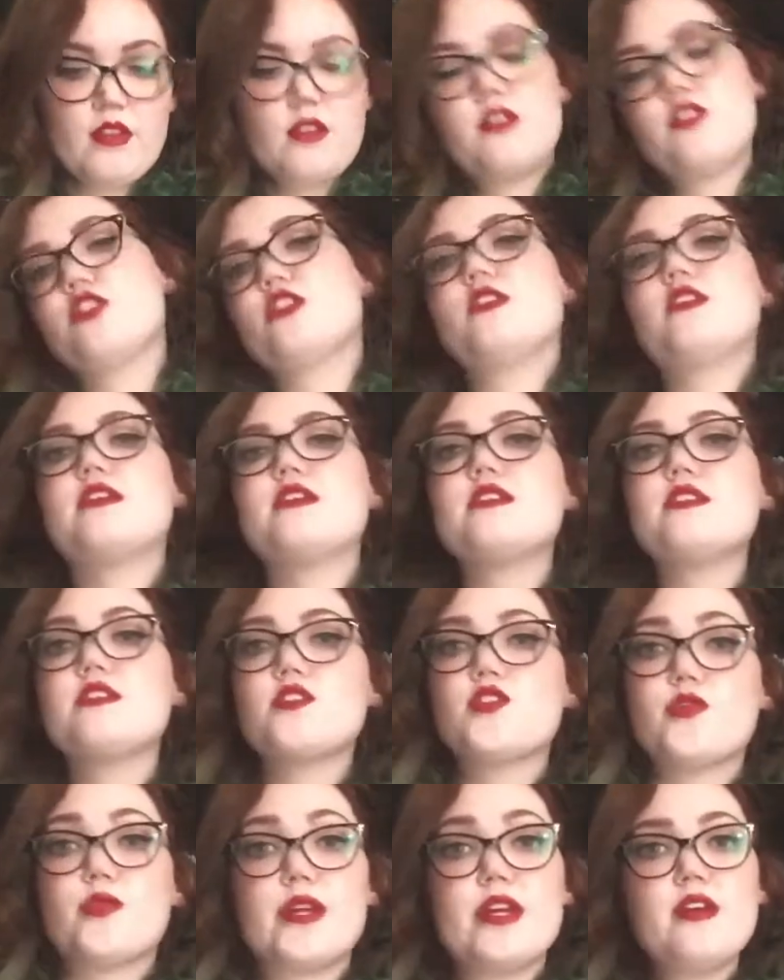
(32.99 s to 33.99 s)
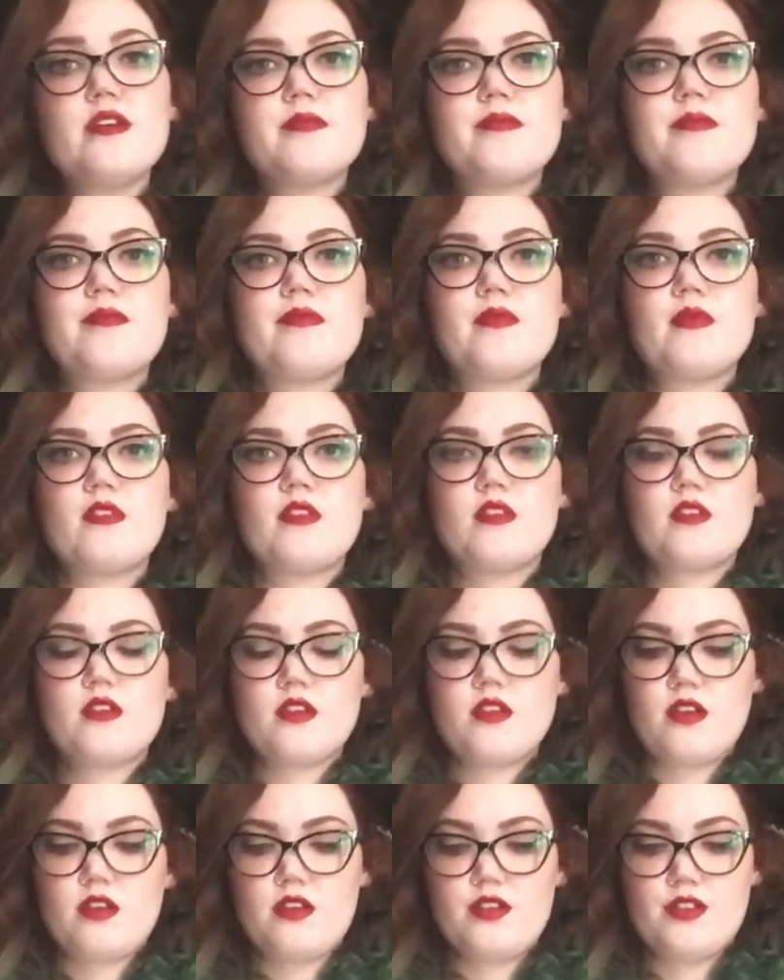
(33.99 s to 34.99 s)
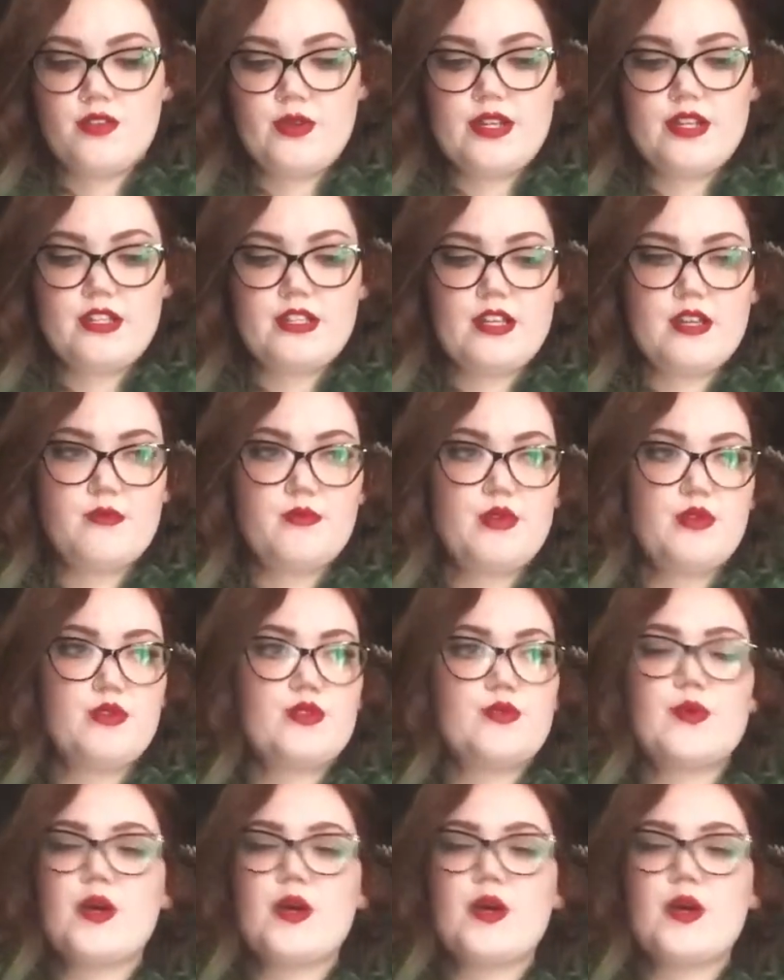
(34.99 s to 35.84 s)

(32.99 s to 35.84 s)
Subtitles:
She lists three examples.